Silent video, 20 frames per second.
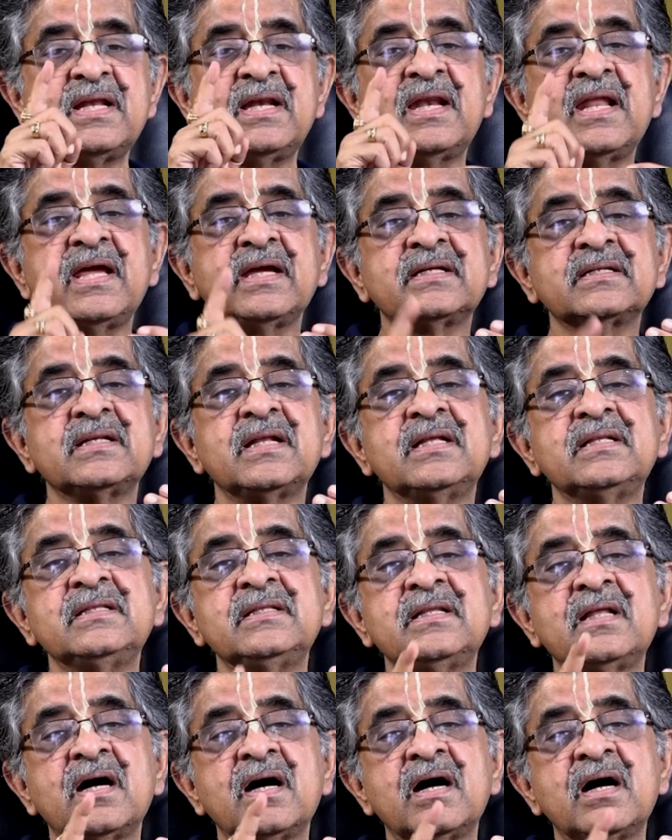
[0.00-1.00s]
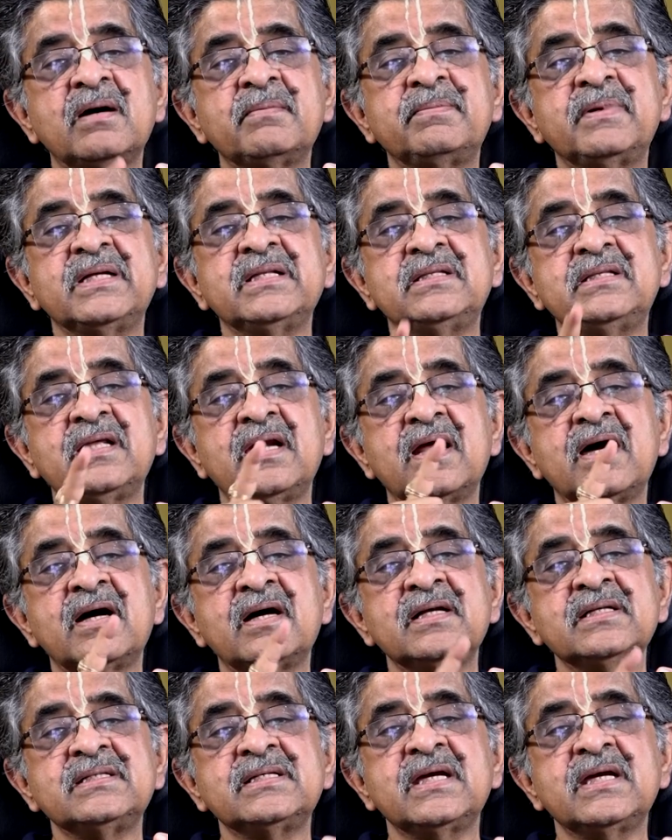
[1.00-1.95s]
like Nanda, Bhadra,